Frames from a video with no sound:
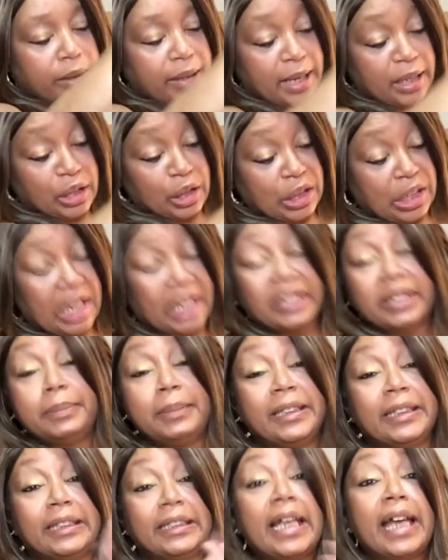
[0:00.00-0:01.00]
what that
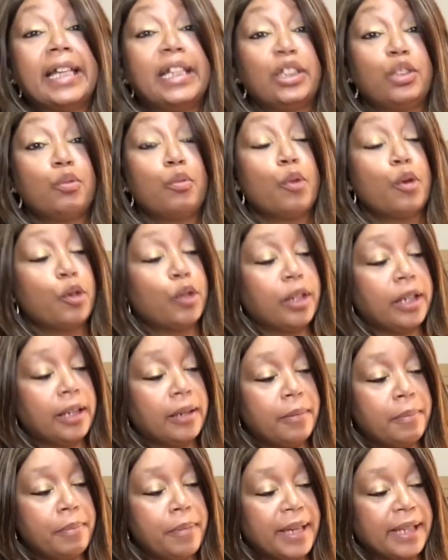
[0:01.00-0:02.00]
tells me is that it's
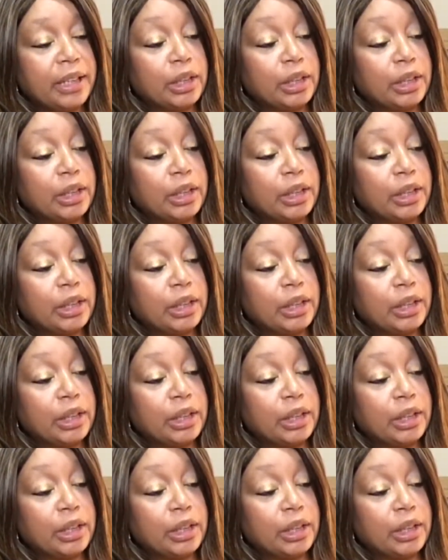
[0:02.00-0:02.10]
working